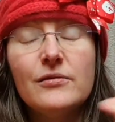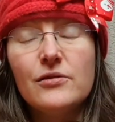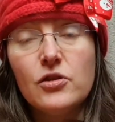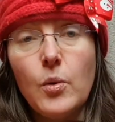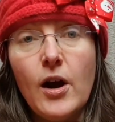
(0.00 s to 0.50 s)

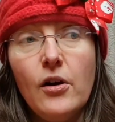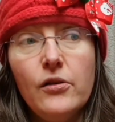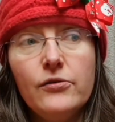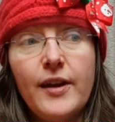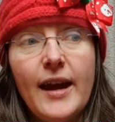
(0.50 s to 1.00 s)

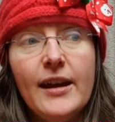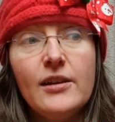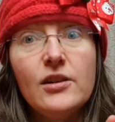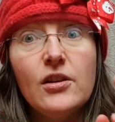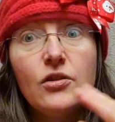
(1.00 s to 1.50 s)
12
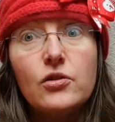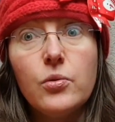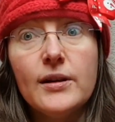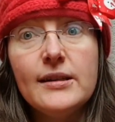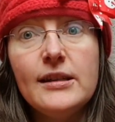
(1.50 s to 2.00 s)
and
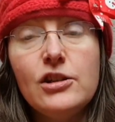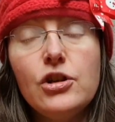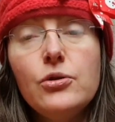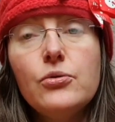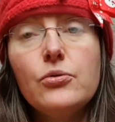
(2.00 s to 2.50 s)

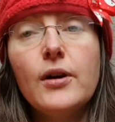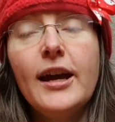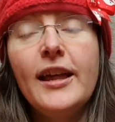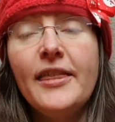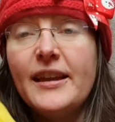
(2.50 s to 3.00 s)
22,
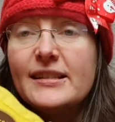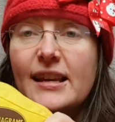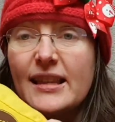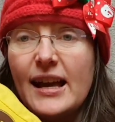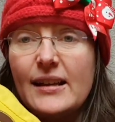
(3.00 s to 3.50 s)
and things
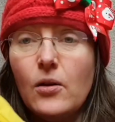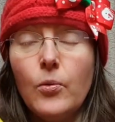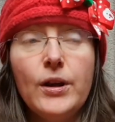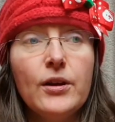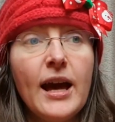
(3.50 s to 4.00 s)
like that.
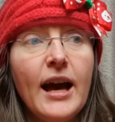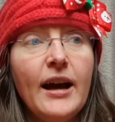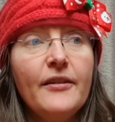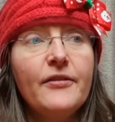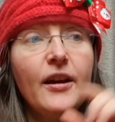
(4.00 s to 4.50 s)
We could
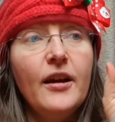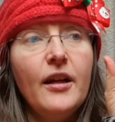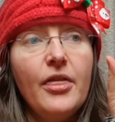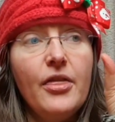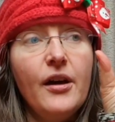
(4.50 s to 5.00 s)
have
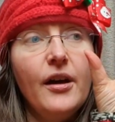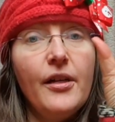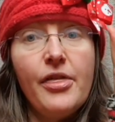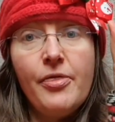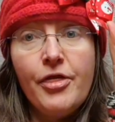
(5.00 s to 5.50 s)
the
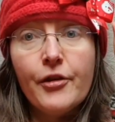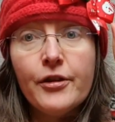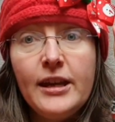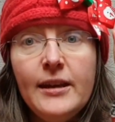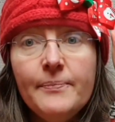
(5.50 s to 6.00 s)

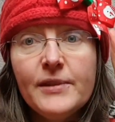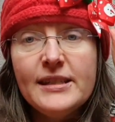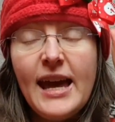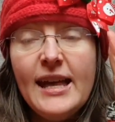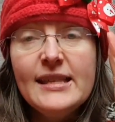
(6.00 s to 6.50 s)
30, the
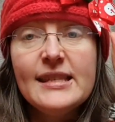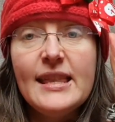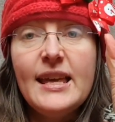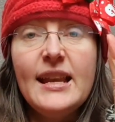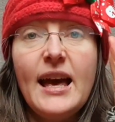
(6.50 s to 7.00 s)
tens, and
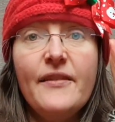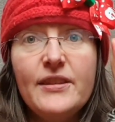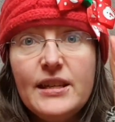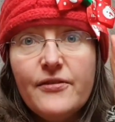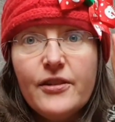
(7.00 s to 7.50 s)
then have the
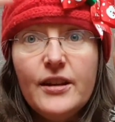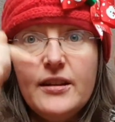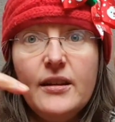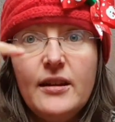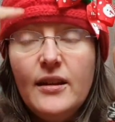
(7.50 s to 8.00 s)
different
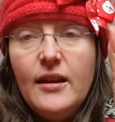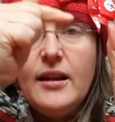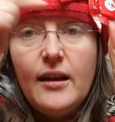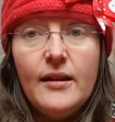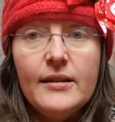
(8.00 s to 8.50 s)

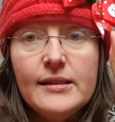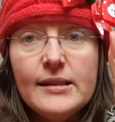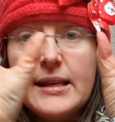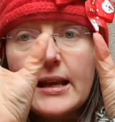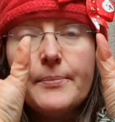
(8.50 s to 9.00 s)

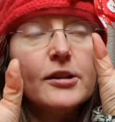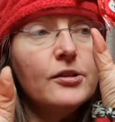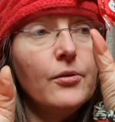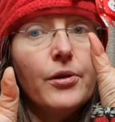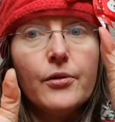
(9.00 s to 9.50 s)
second part.
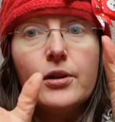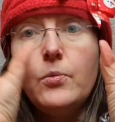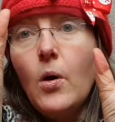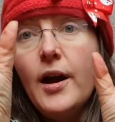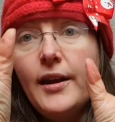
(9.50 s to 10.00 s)
So
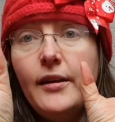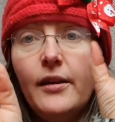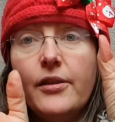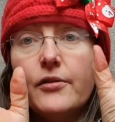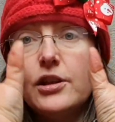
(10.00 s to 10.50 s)
31,
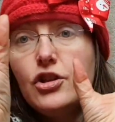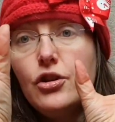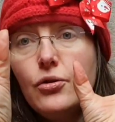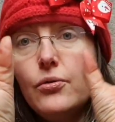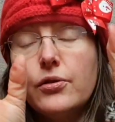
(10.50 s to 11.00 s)

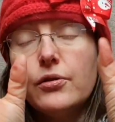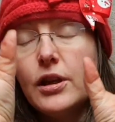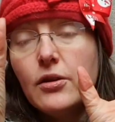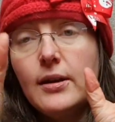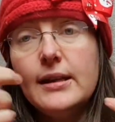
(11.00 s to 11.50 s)
32,
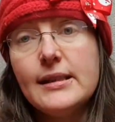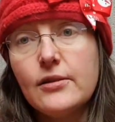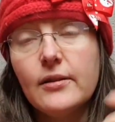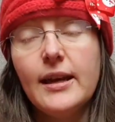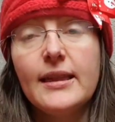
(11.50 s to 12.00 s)
33,
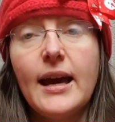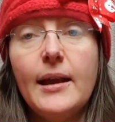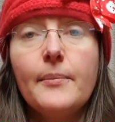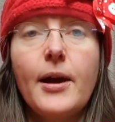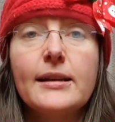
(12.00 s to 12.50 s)
etc. like that,
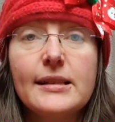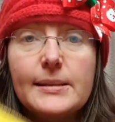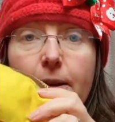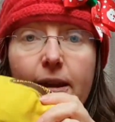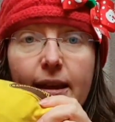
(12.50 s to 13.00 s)
and practice
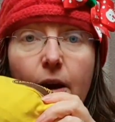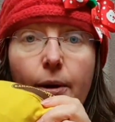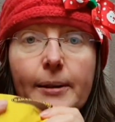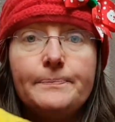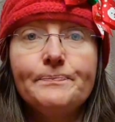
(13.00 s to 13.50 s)
spelling that way.